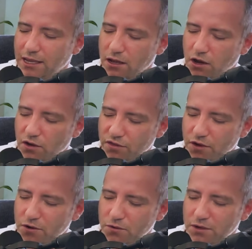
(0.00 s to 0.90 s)

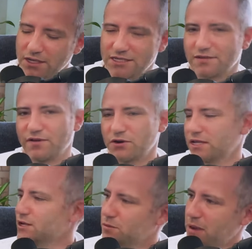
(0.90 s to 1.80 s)
Although it's a very
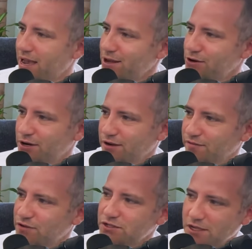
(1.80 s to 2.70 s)
clear pattern of
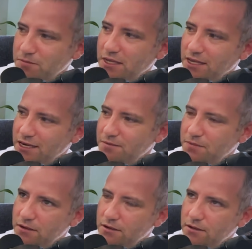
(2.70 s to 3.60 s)
there's something in him
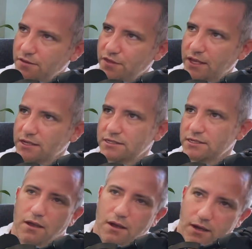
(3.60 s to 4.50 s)
that thinks,
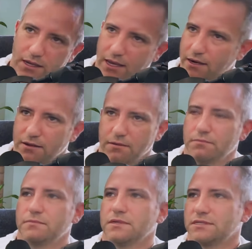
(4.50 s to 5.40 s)
again,
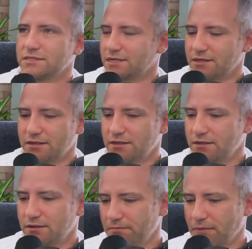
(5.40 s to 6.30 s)
this is
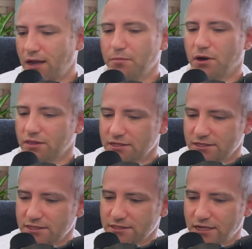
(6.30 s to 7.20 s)
a
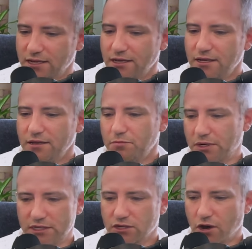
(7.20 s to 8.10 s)
hypothesis, but
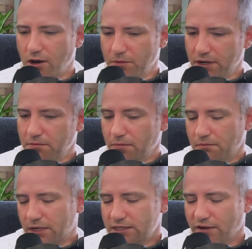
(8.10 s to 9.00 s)
it's common in
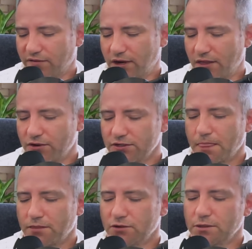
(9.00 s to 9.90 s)
myself and others.
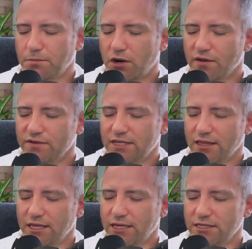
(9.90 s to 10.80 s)
There's a part of us that
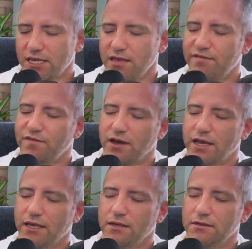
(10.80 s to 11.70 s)
thinks if
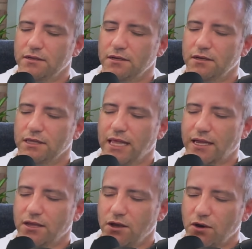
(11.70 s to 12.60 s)
I
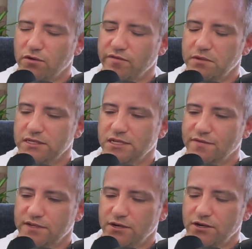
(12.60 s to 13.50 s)
let go of my
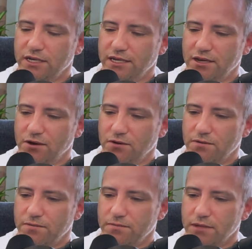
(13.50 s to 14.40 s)
self-centered ego
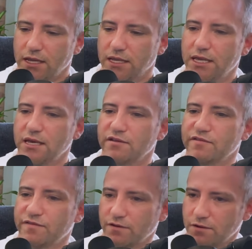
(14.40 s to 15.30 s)
and
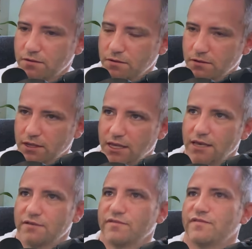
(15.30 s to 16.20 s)
give,
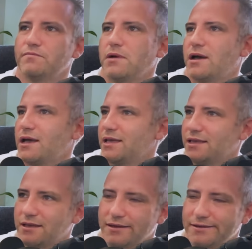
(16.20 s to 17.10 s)
give
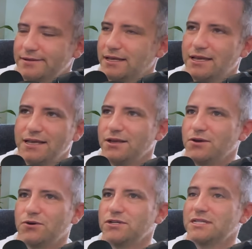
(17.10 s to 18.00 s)
my,
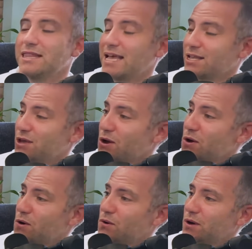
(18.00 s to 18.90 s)
or just let
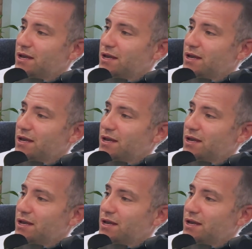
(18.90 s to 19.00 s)
go and